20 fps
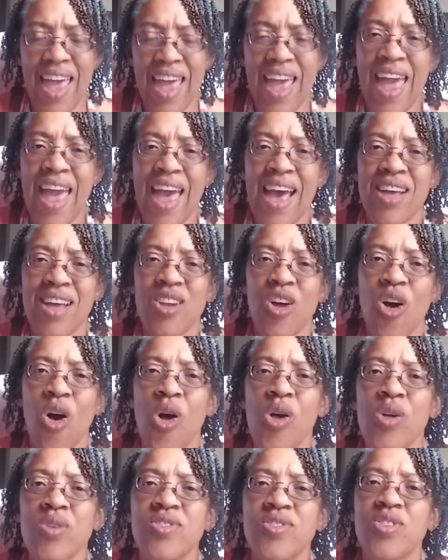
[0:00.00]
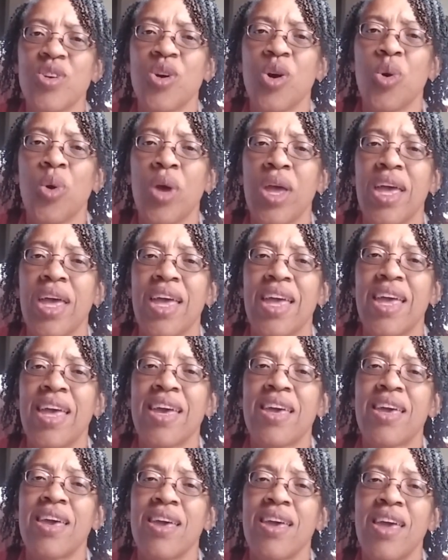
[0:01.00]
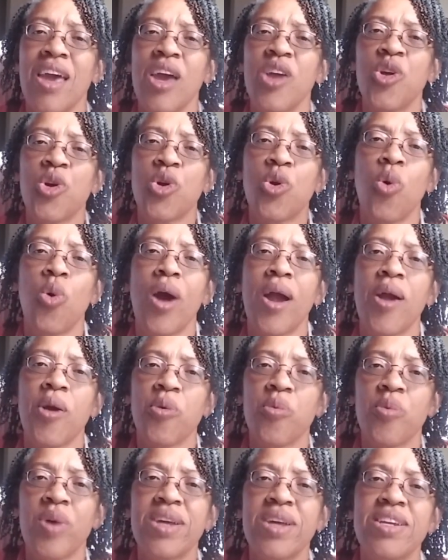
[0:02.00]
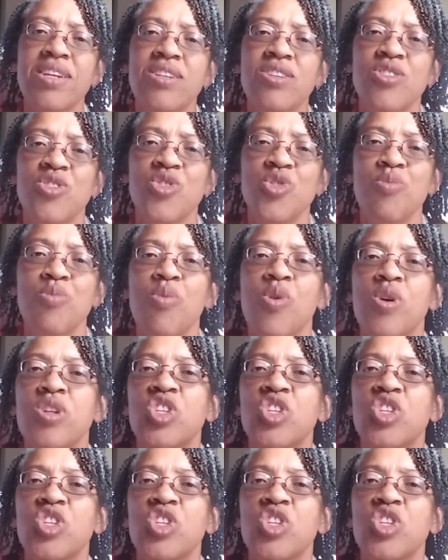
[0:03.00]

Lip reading: And also, it can get your choir ready to do more